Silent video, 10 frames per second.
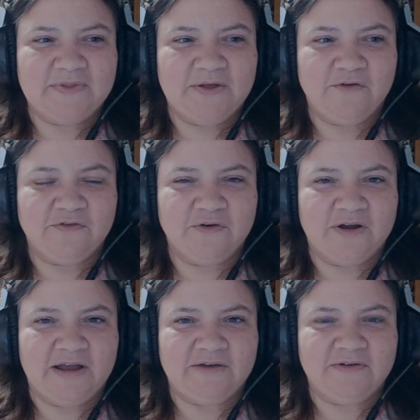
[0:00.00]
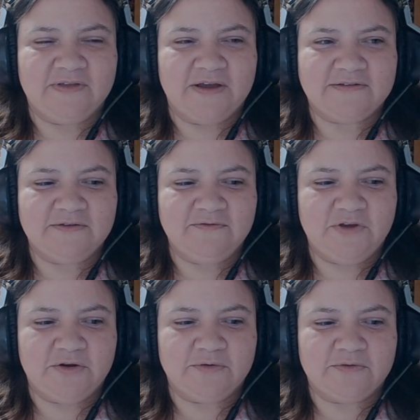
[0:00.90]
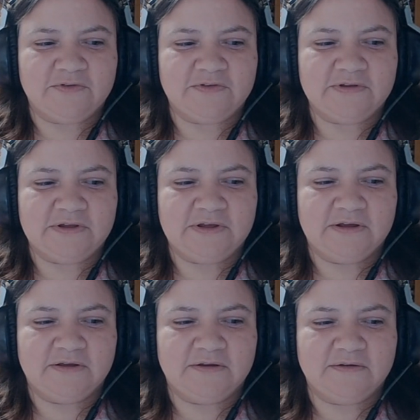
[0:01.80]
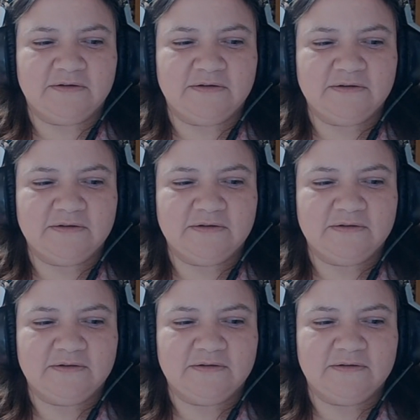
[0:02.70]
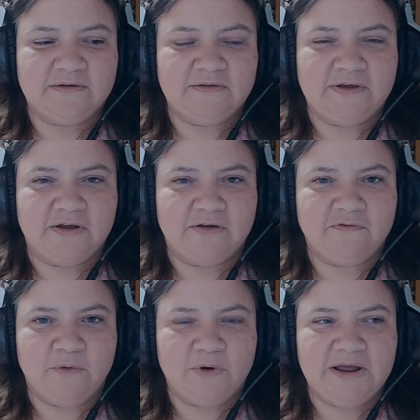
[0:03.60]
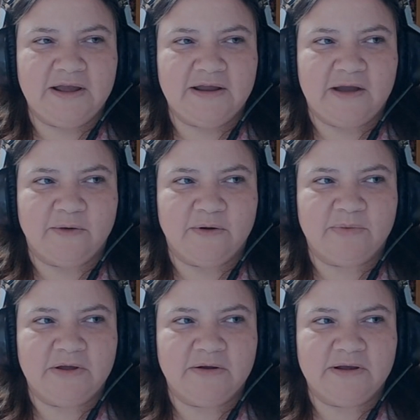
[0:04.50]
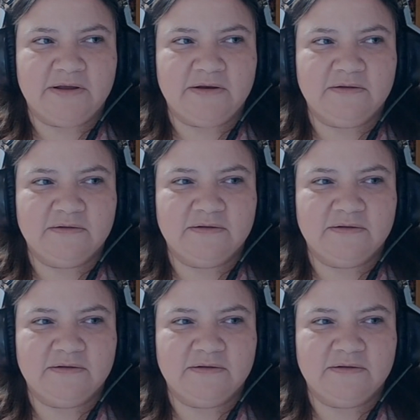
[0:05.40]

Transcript: over 100,000 views in, I think, a 48-hour period.